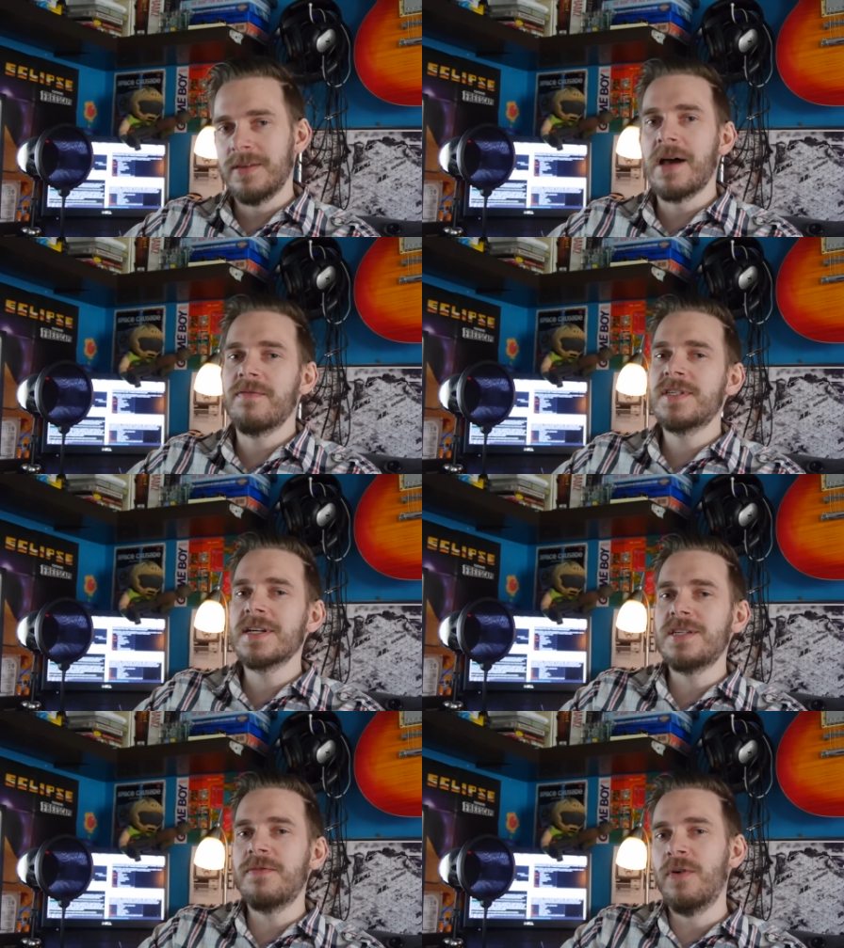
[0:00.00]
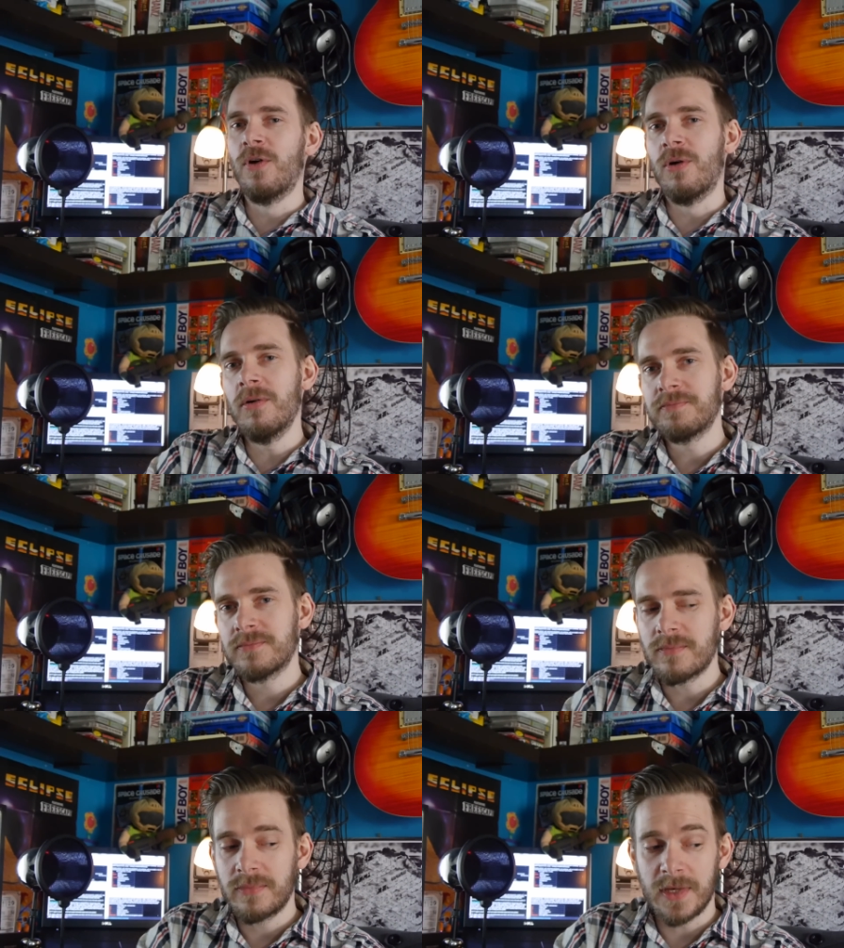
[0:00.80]
Now the sixty-four,
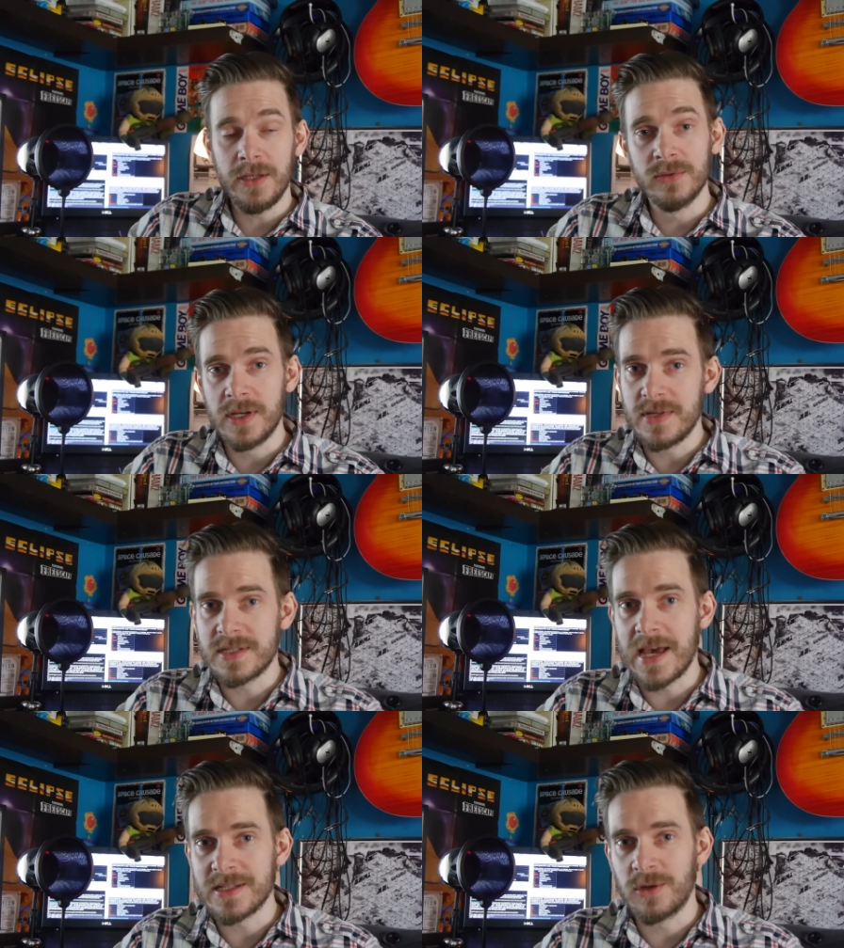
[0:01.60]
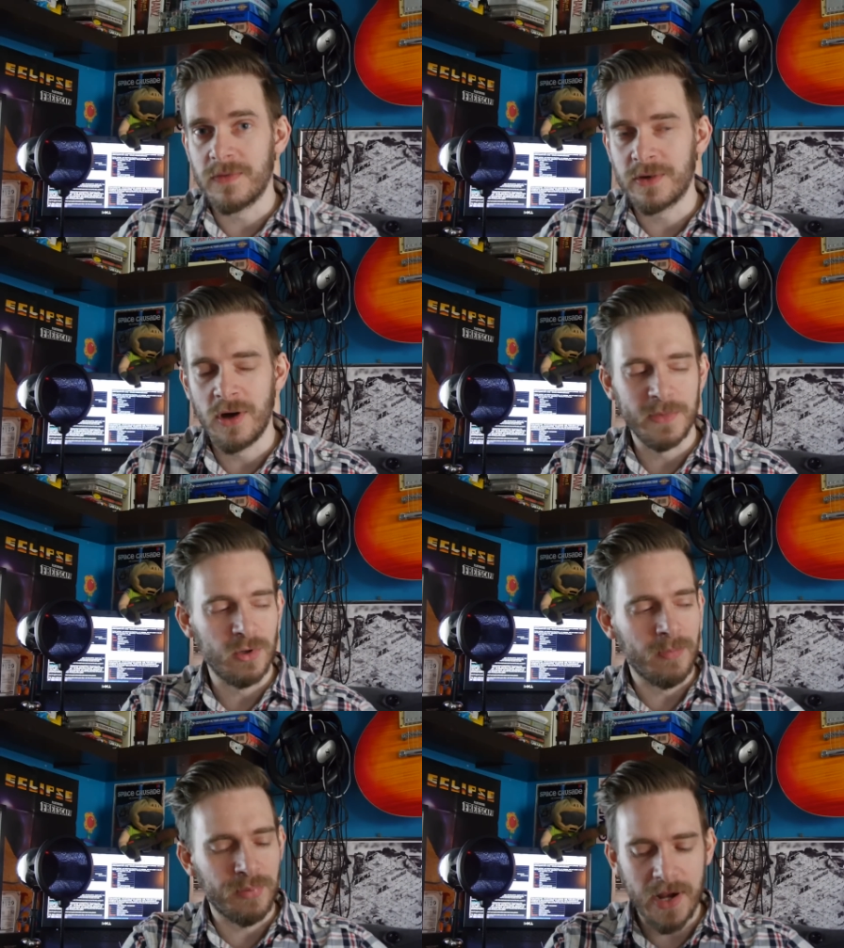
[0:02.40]
you'll notice it hasn't got the
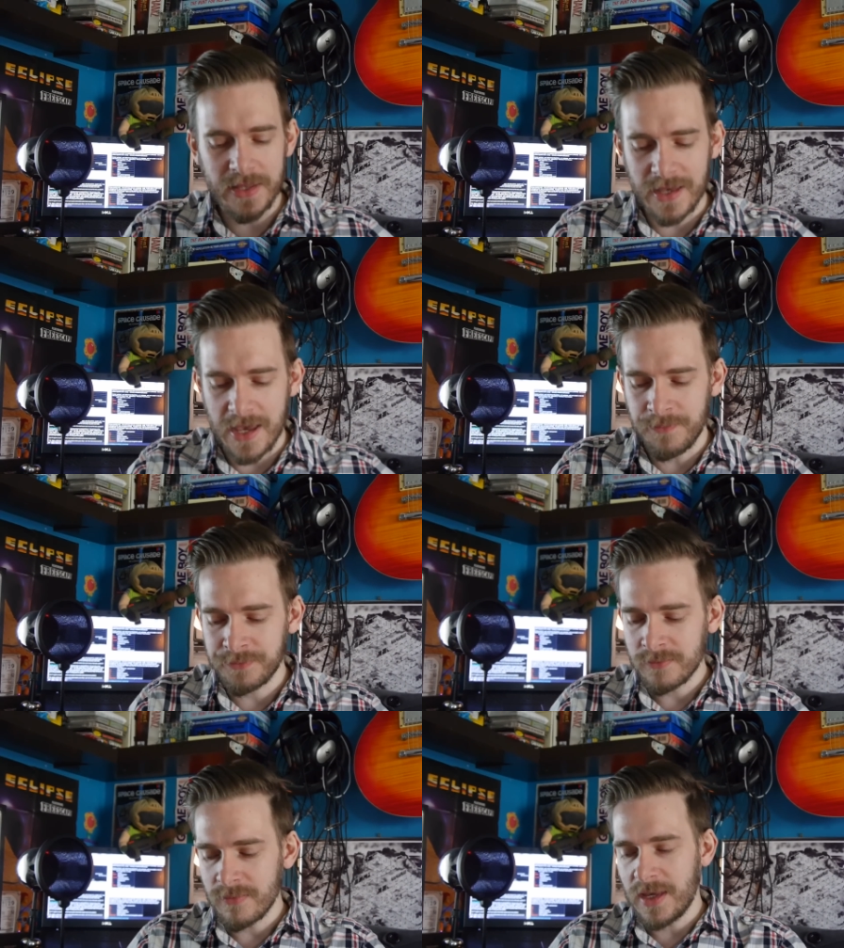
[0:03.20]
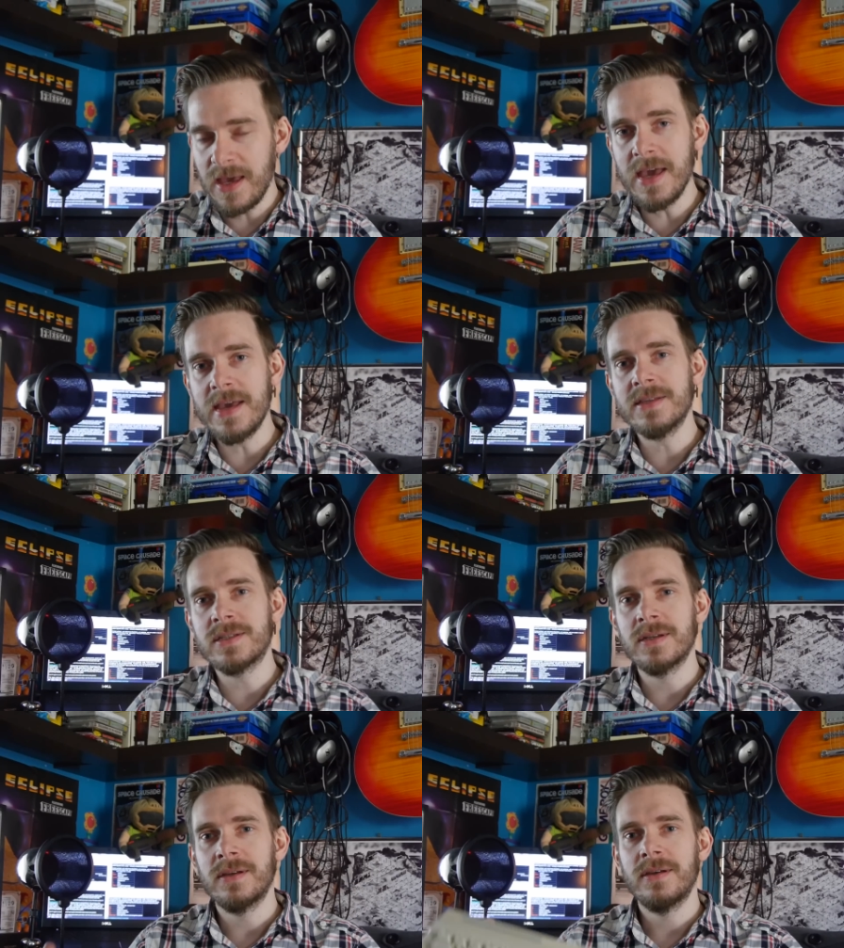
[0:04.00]
Commodore brand name,
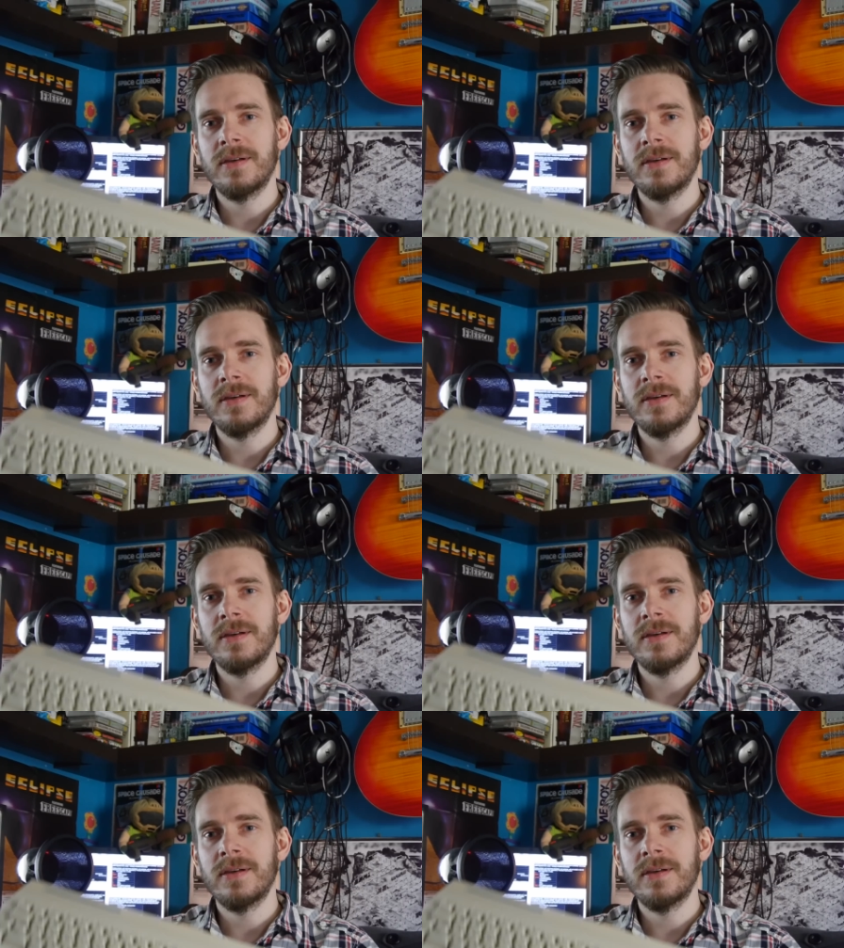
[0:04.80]
is